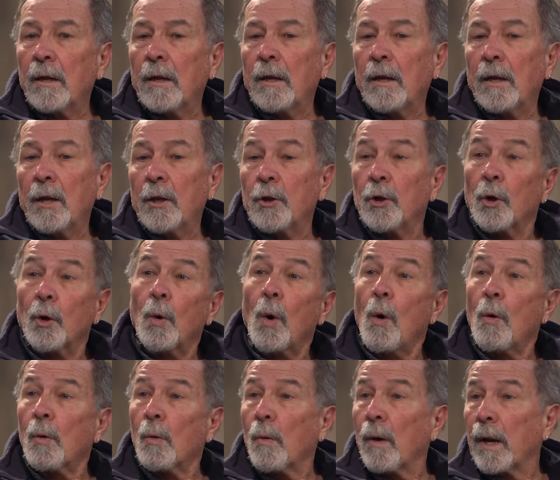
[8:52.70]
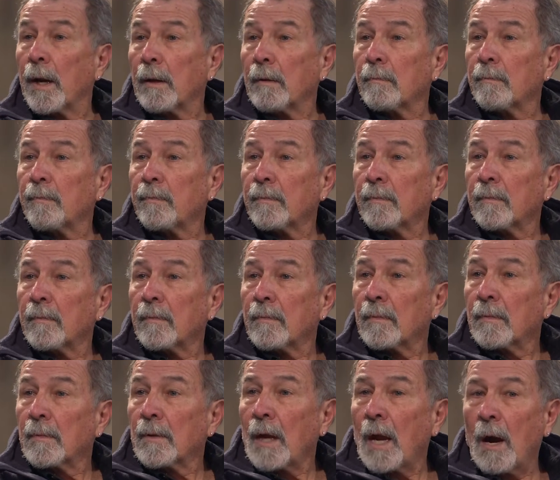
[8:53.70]
in your own way. Yeah.
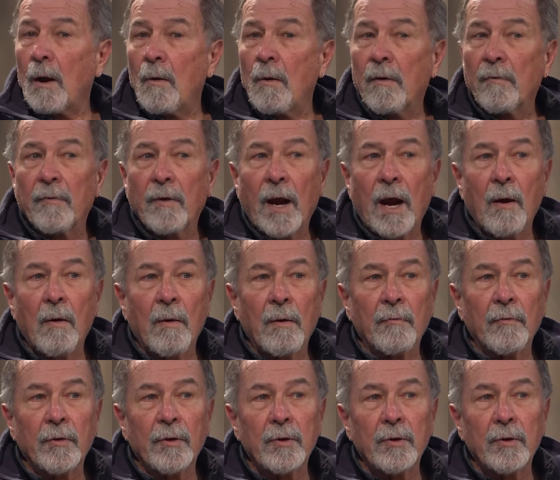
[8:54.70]
However